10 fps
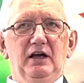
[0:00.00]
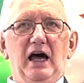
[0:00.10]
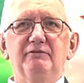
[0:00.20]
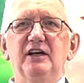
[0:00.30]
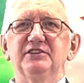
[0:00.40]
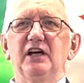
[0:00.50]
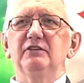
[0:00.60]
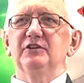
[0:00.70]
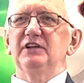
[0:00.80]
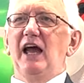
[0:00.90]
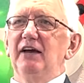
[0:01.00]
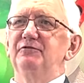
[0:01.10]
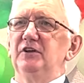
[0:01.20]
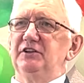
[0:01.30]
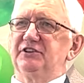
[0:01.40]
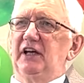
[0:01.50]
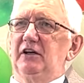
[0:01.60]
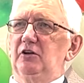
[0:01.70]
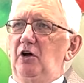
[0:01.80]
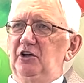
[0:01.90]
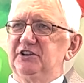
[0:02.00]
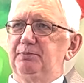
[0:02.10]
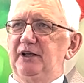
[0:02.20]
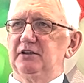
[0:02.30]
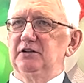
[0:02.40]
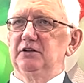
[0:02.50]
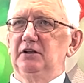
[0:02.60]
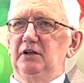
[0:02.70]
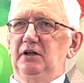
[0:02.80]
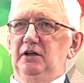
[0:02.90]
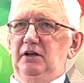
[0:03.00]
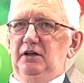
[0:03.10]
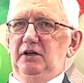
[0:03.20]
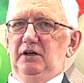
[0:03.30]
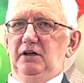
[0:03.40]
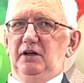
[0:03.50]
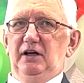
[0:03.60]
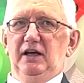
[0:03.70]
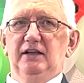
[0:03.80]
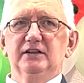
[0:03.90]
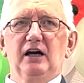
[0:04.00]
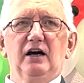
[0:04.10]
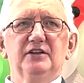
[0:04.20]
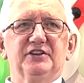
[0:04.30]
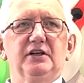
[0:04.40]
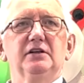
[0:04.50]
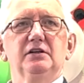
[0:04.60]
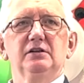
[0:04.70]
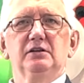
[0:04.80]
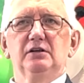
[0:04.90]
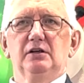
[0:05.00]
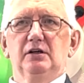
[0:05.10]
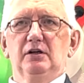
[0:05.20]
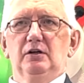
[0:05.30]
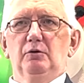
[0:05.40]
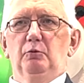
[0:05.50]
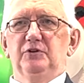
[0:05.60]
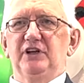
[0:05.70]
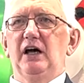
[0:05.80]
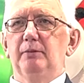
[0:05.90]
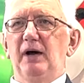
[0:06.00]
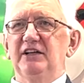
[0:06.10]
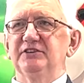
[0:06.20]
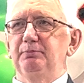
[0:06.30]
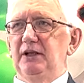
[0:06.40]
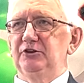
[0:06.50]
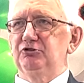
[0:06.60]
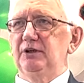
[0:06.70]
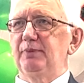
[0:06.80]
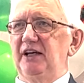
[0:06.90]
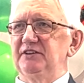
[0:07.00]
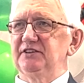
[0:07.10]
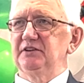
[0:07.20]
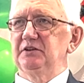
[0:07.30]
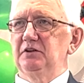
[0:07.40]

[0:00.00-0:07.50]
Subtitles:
And they said that every single hospital in Gaza was a Hamas military base.